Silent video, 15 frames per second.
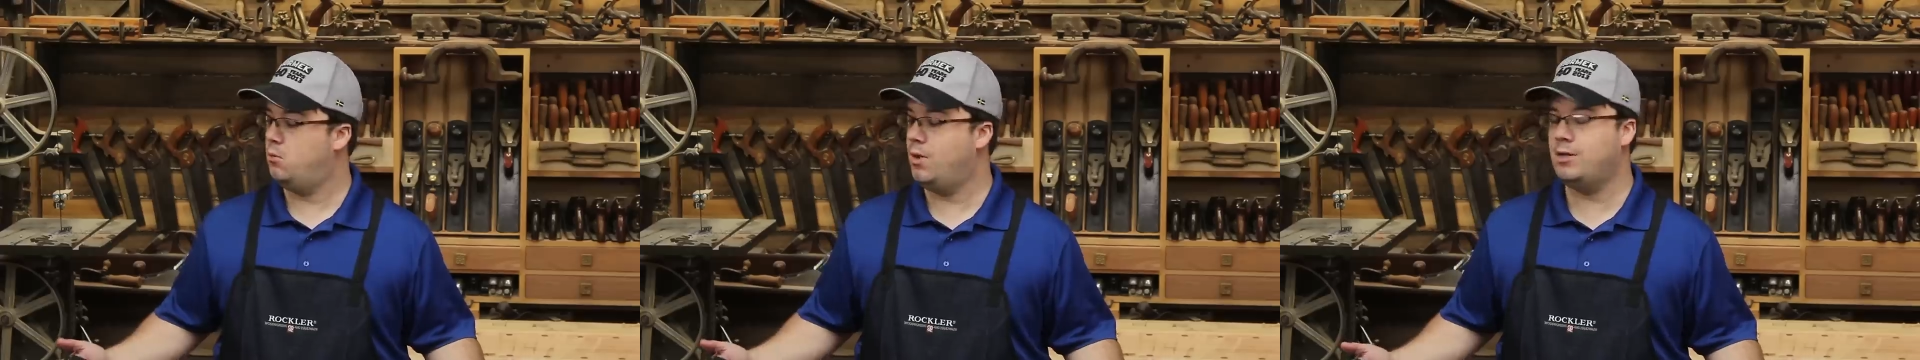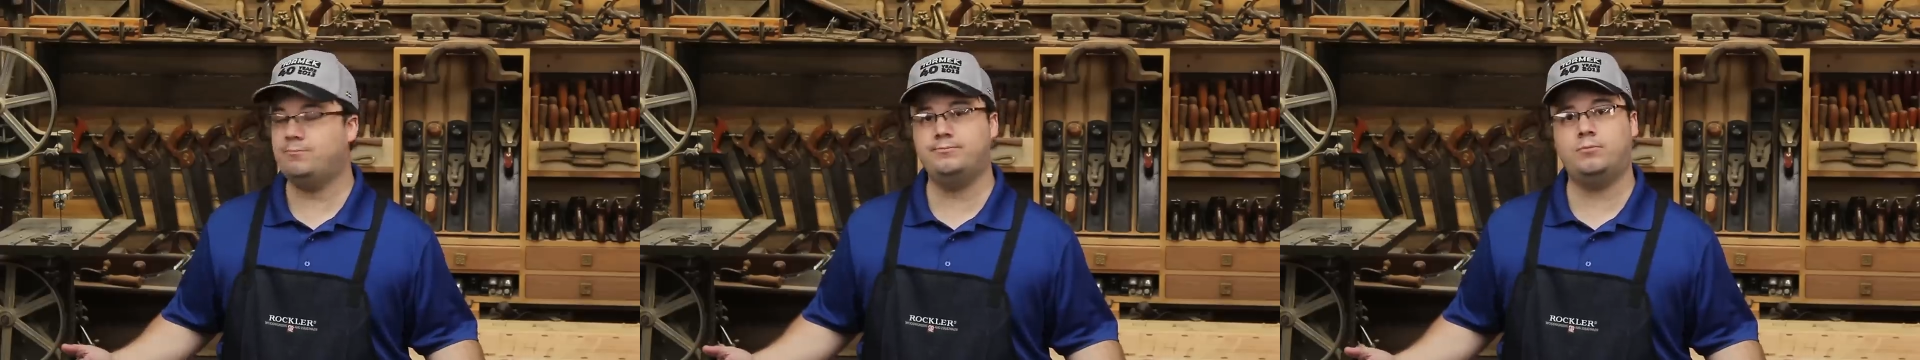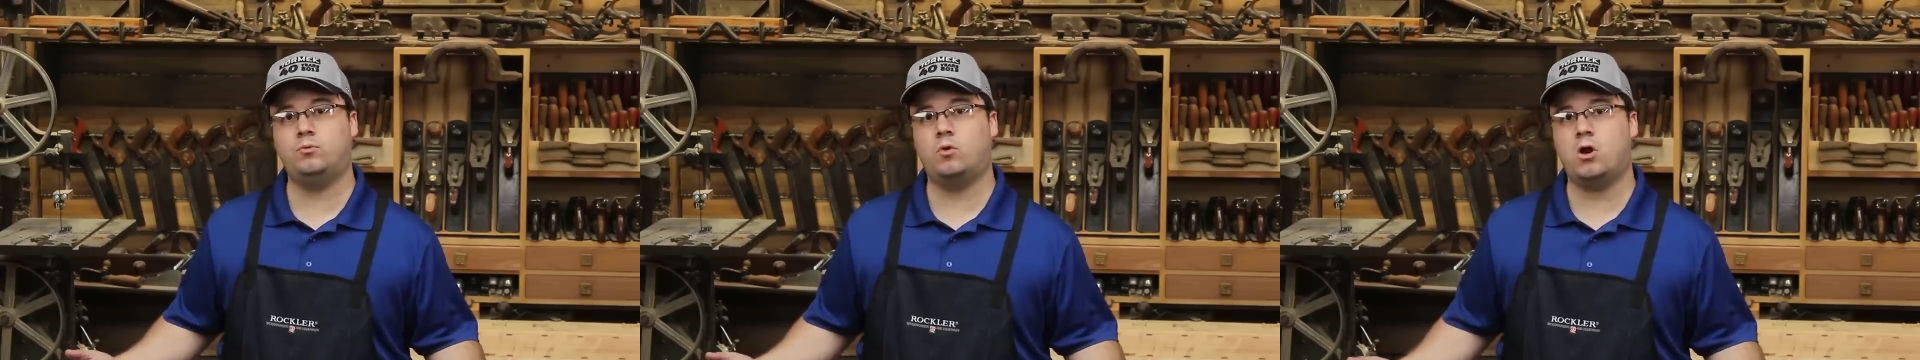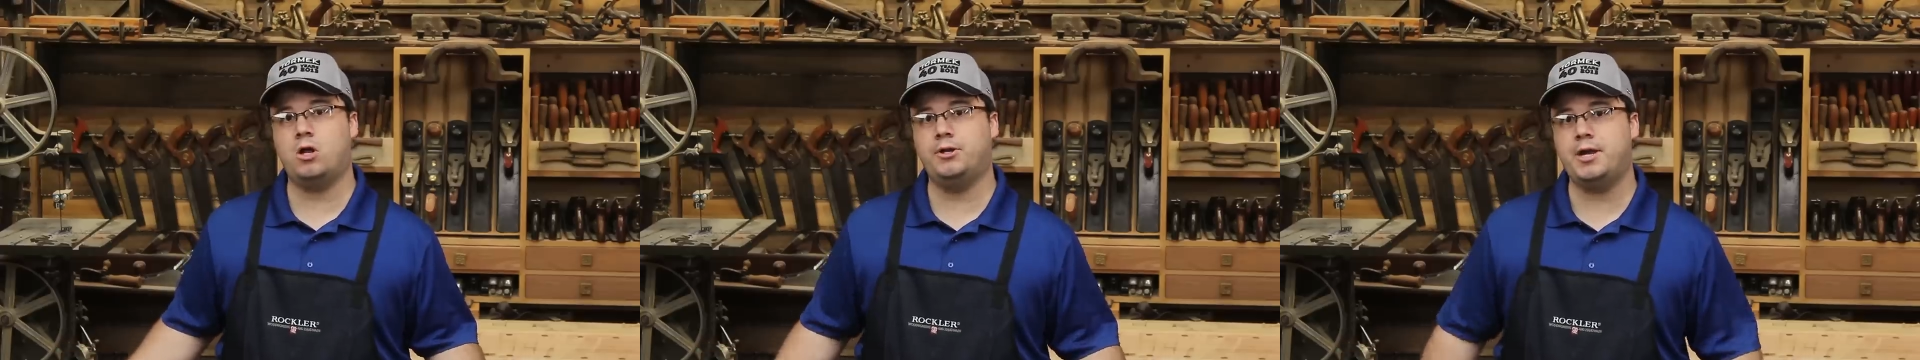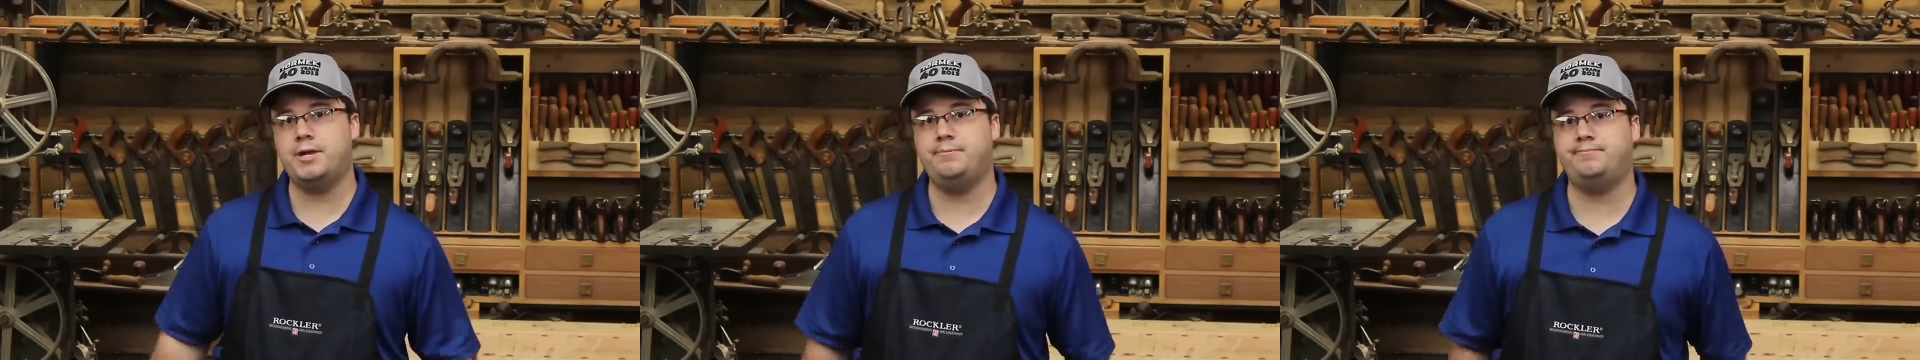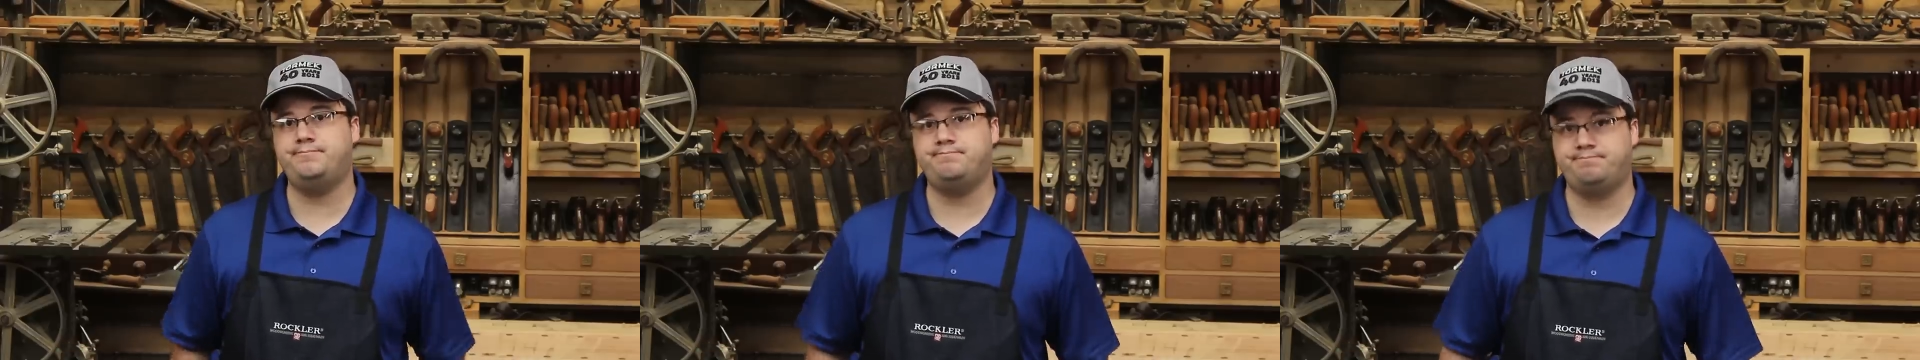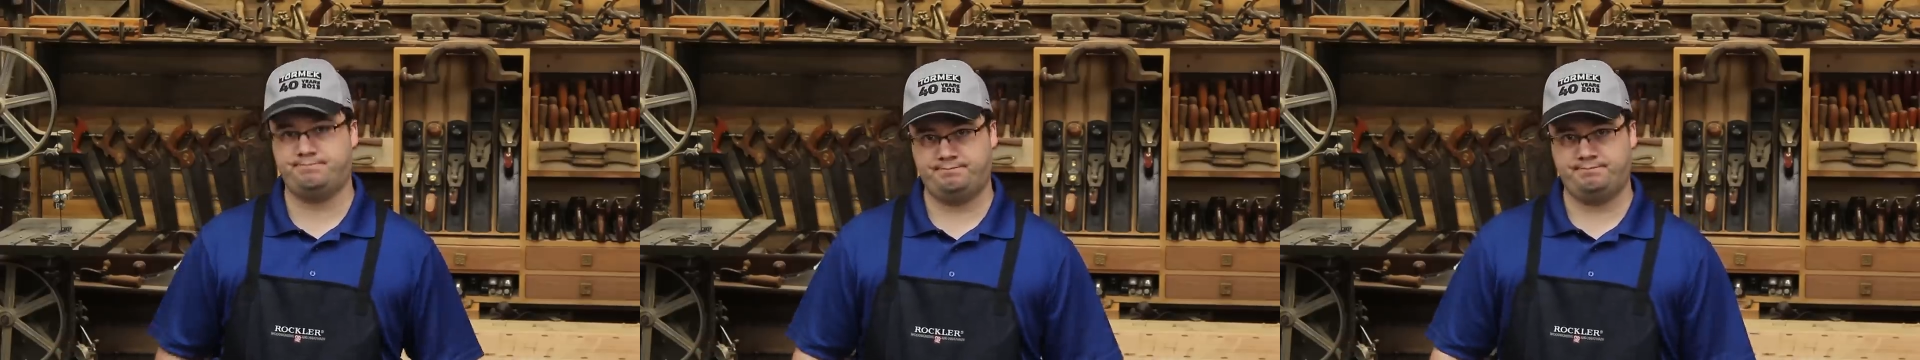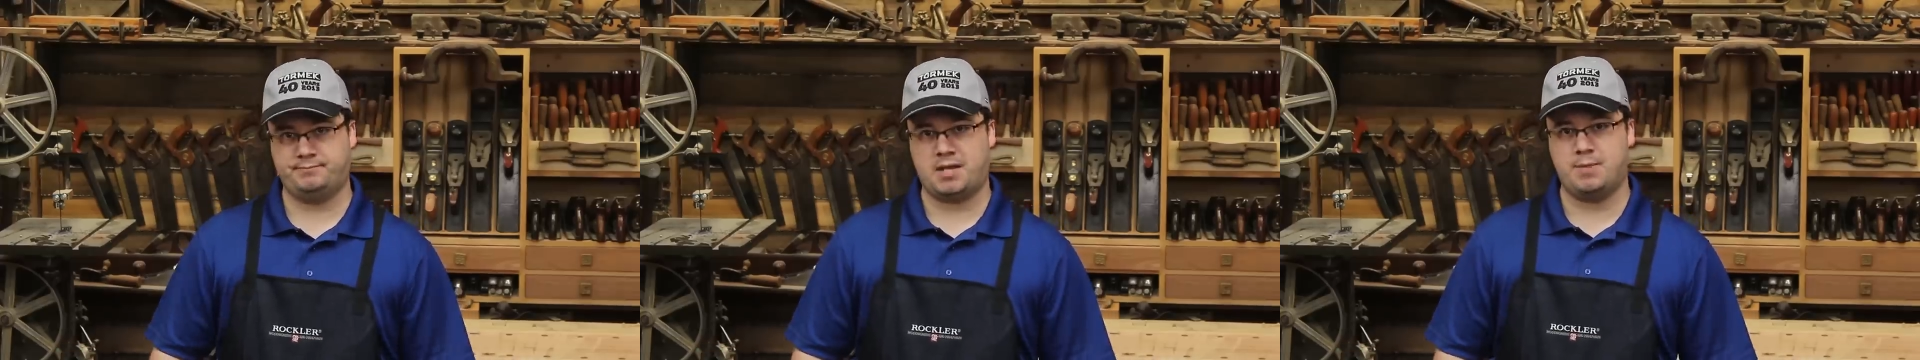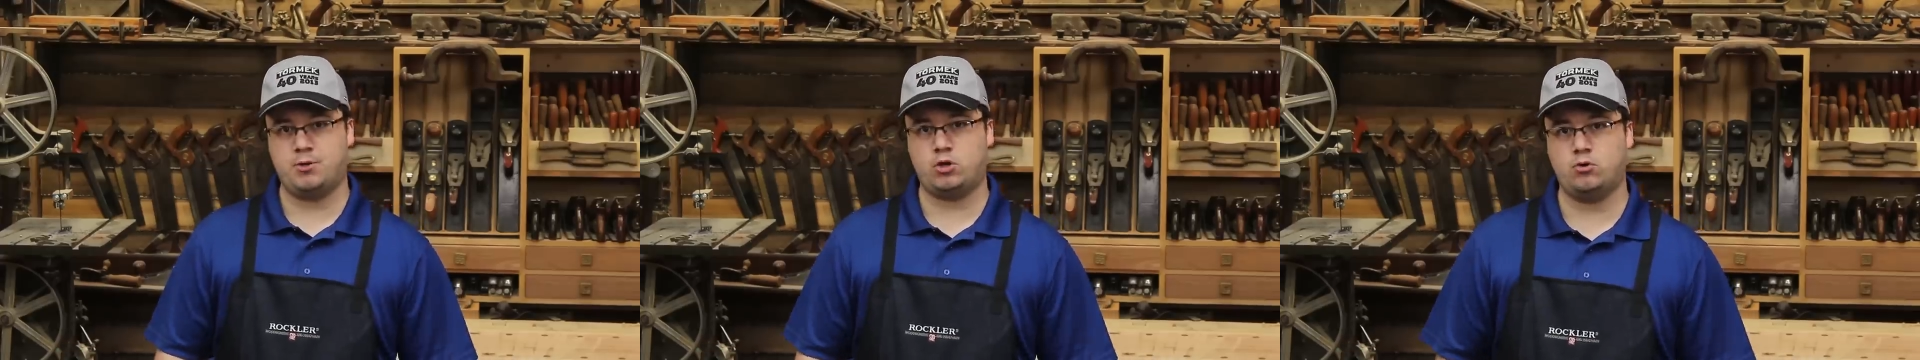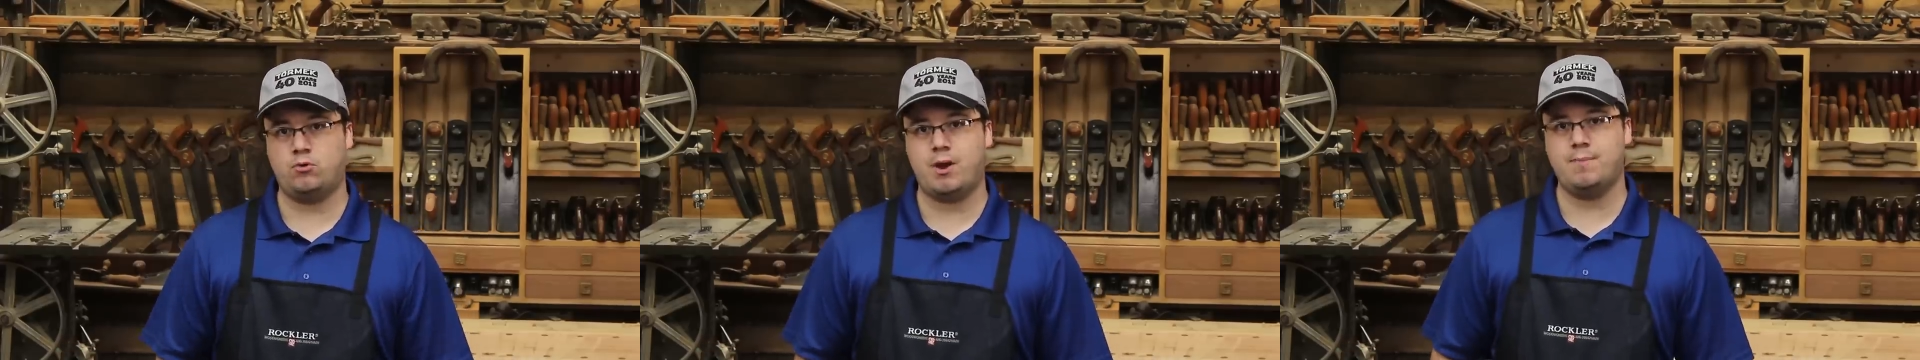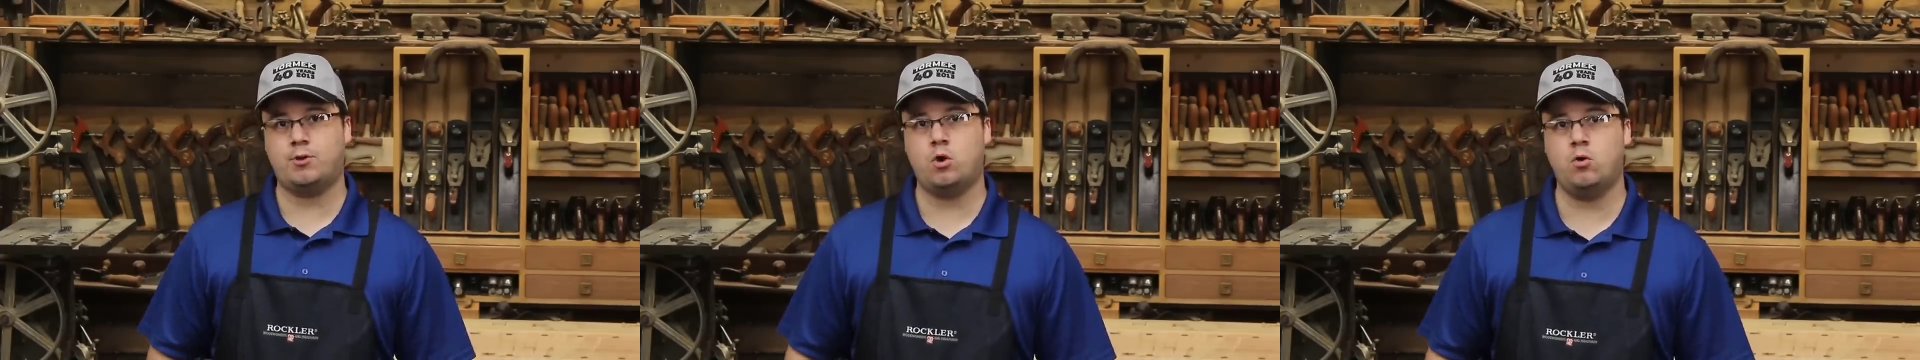Well, we're all done. I'm gonna go grab a